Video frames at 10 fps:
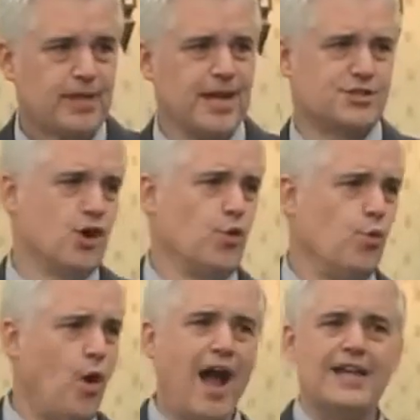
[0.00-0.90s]
And so
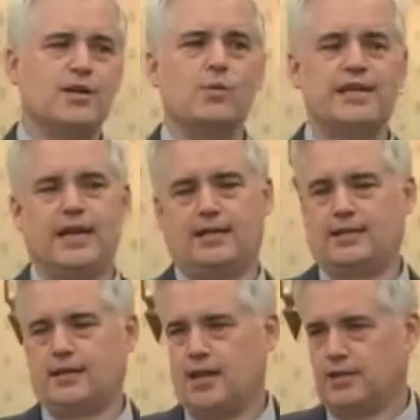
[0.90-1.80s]
why did we get
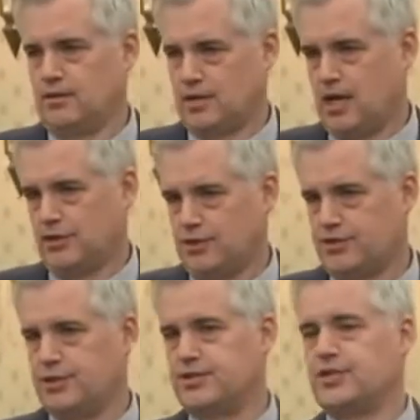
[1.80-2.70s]
the Continental
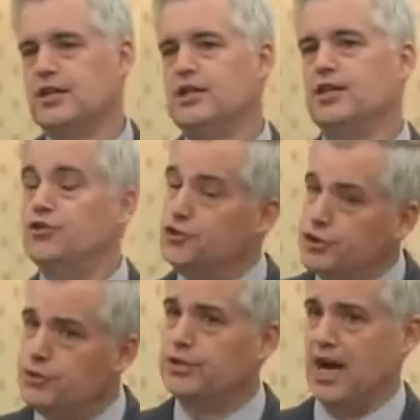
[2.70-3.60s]
Congress, this new